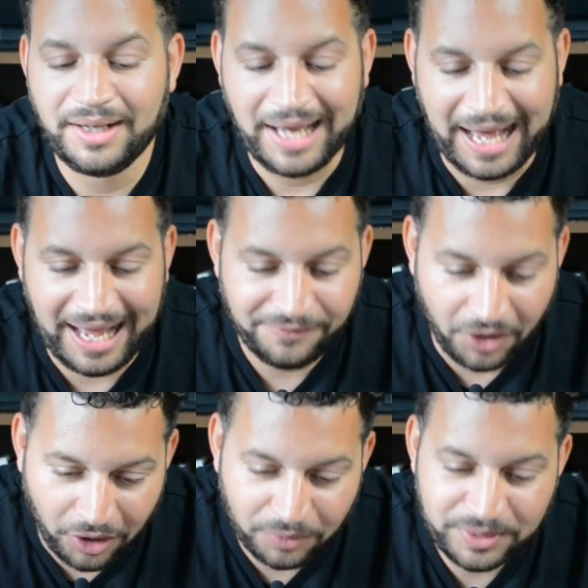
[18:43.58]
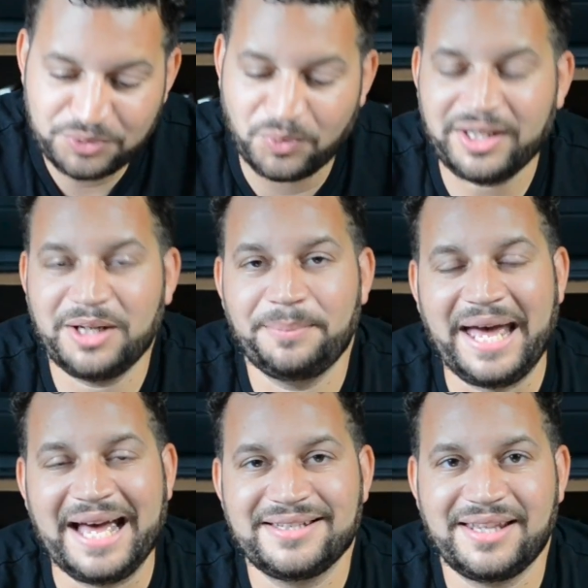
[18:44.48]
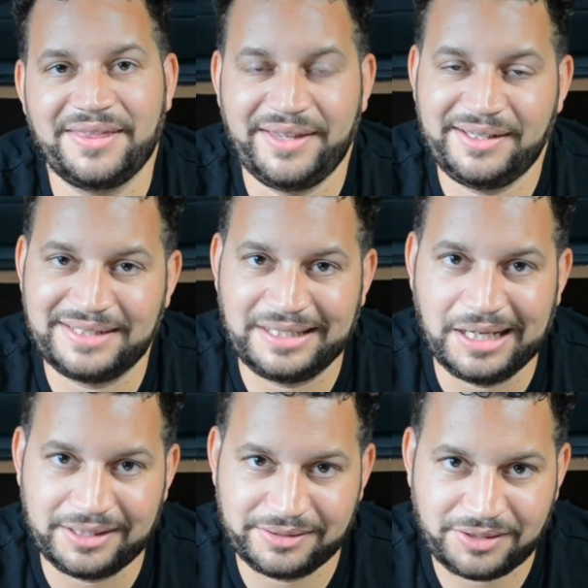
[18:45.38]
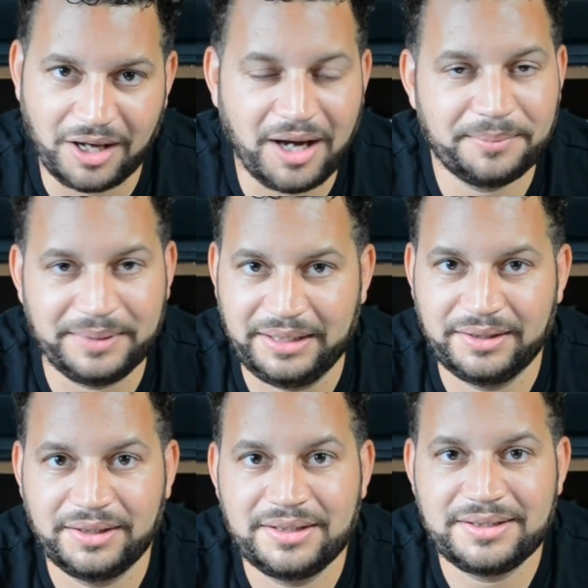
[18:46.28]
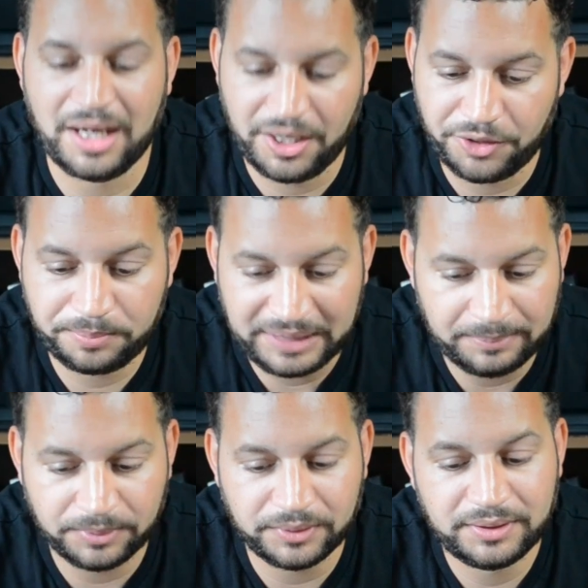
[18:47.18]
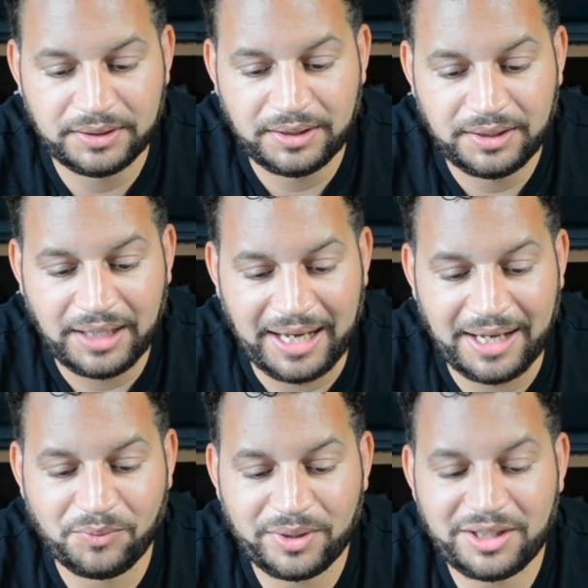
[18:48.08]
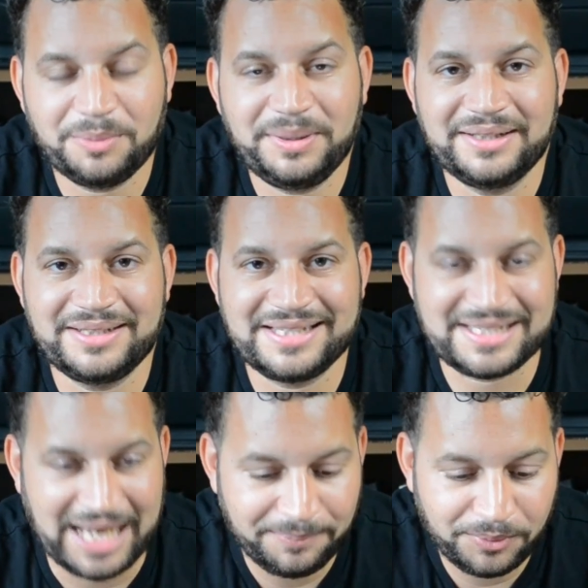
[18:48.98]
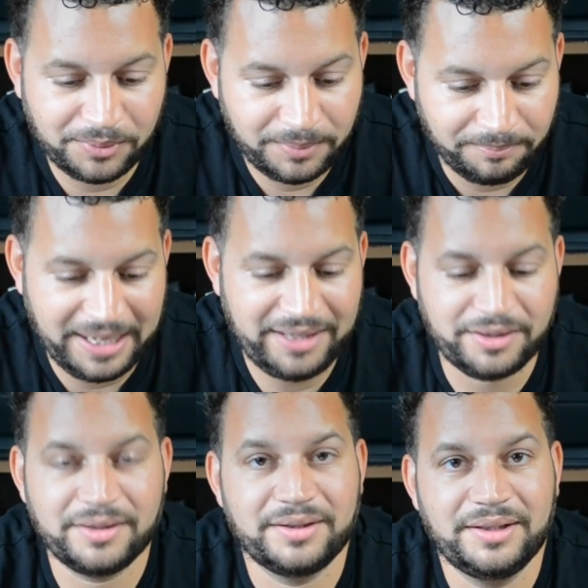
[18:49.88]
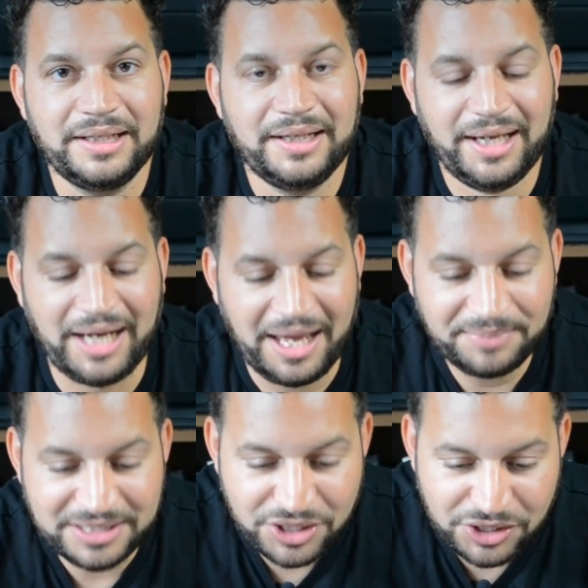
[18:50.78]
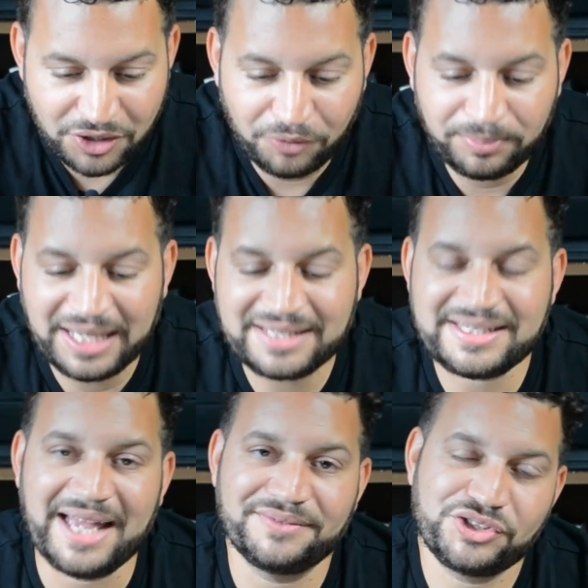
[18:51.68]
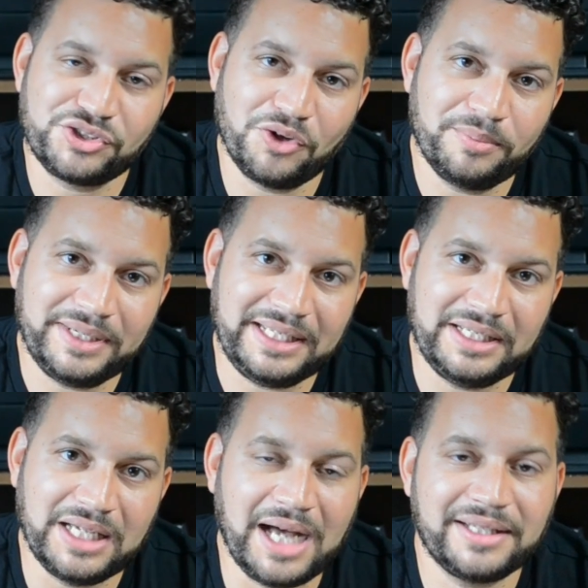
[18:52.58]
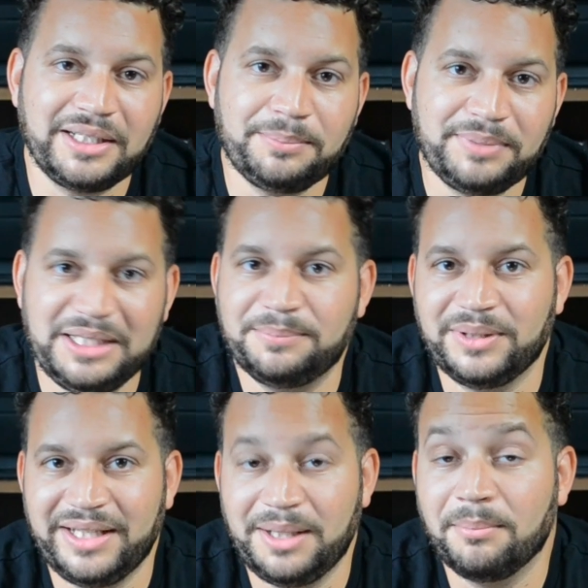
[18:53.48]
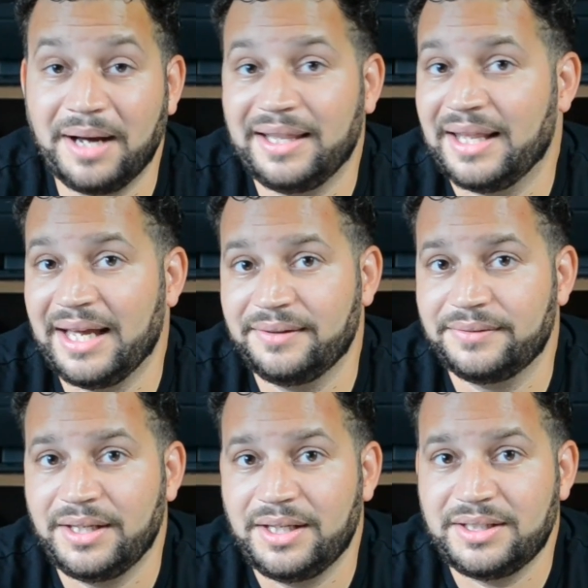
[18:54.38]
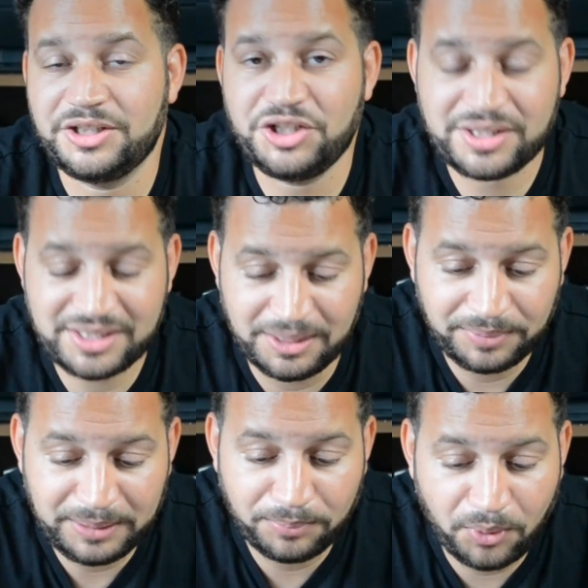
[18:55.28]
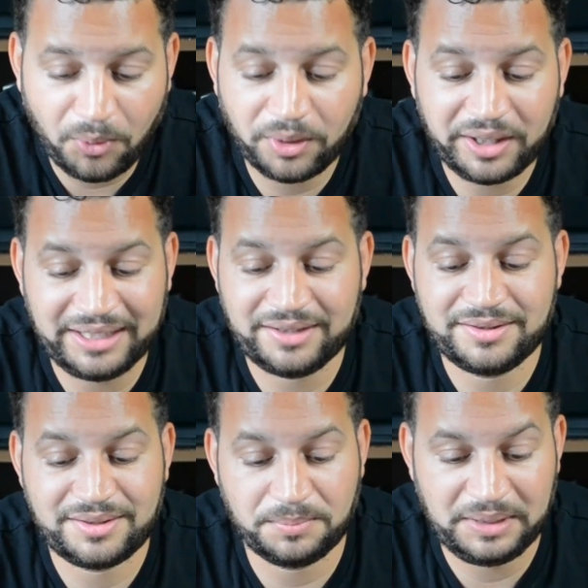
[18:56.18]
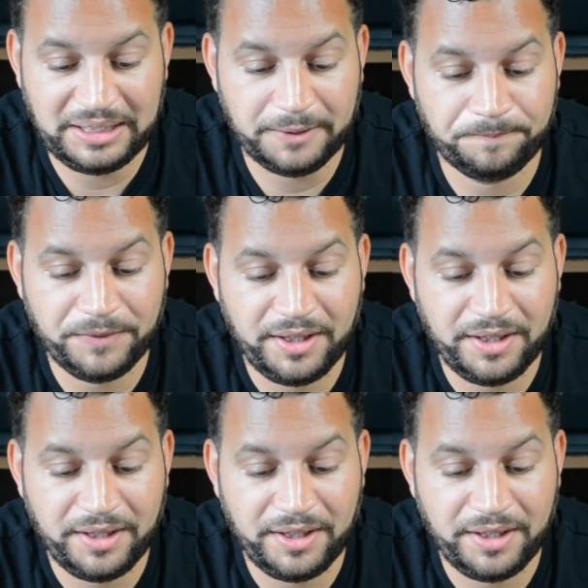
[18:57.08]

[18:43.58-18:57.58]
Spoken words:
I've always wanted to pass the things that God has taught me to other people. I've wanted to be a disciple maker. And I've been so blessed to have so many godly people in my life to just simply pour into me,